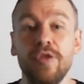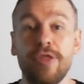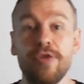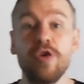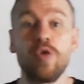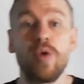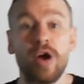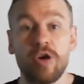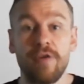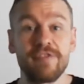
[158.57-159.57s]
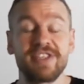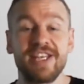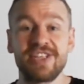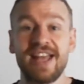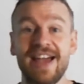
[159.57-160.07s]
through a
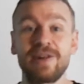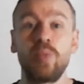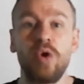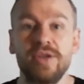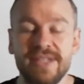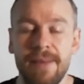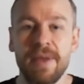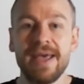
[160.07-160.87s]
conversation I had on WhatsApp.